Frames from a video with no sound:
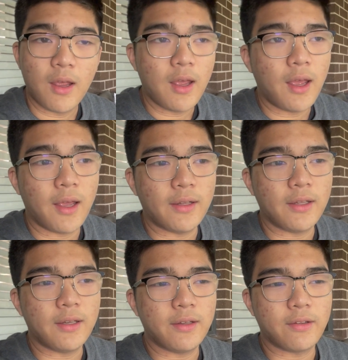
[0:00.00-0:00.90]
and
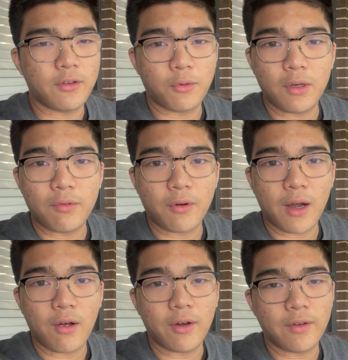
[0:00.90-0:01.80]
it is a
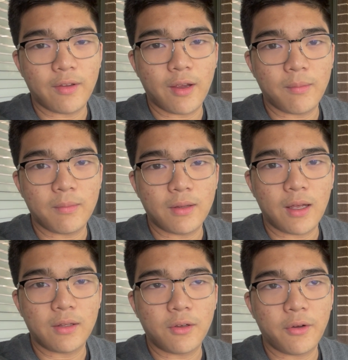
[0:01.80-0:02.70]
24-hour exam
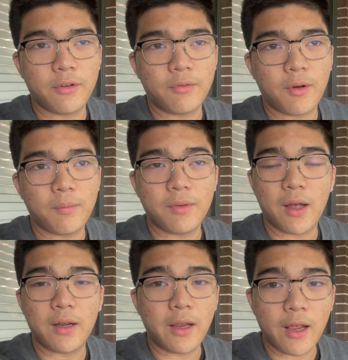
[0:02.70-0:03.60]
that goes from
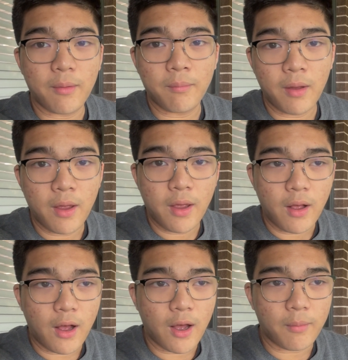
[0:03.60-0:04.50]
9 a.m.
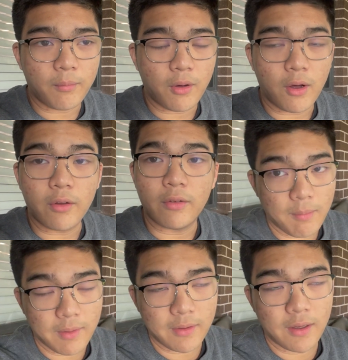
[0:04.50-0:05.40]
On
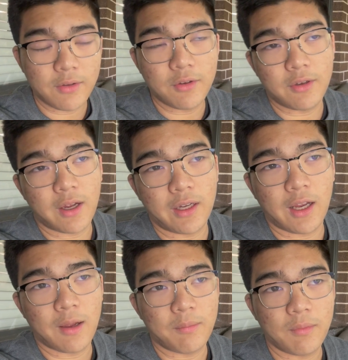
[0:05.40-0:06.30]
Monday to 9
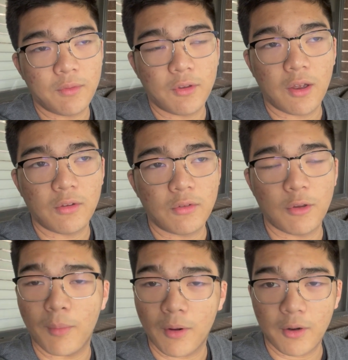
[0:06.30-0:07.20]
a.m.
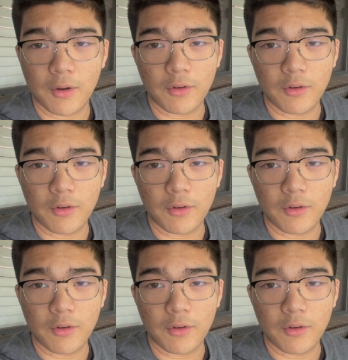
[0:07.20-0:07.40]
tomorrow on